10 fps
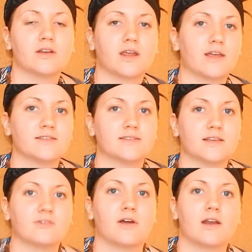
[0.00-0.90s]
Kansas
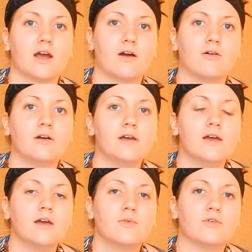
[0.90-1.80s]
City right now.
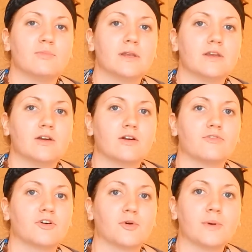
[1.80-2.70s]
We've been here
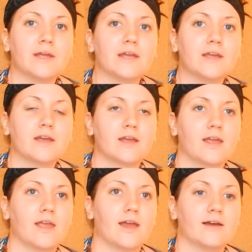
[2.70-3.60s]
for a week,
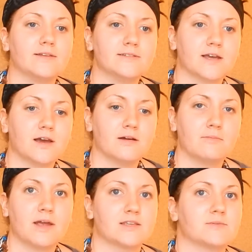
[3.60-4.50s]
and
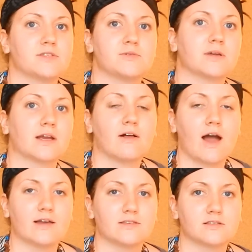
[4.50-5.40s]
my husband's doing a
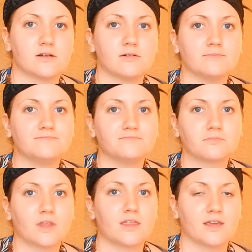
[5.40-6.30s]
class, so
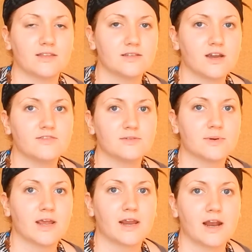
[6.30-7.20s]
the kids and I have just been
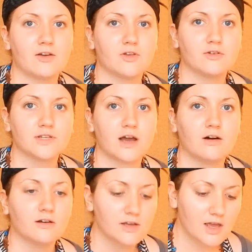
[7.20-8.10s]
hanging out in the
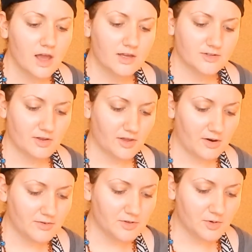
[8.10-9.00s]
hotel. So I thought
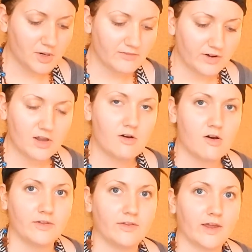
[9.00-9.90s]
I would do a quick video
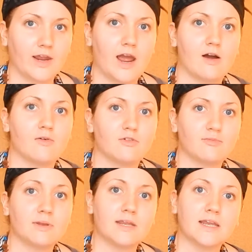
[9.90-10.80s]
on like how we've
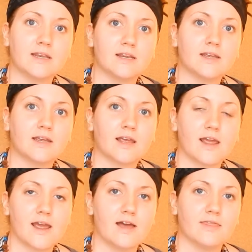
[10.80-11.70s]
been eating
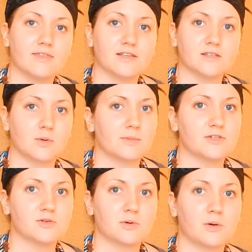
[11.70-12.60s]
and things that we've been
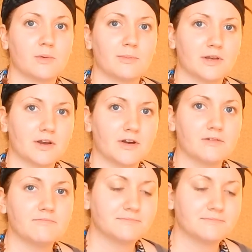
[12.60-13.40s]
doing while we've been here.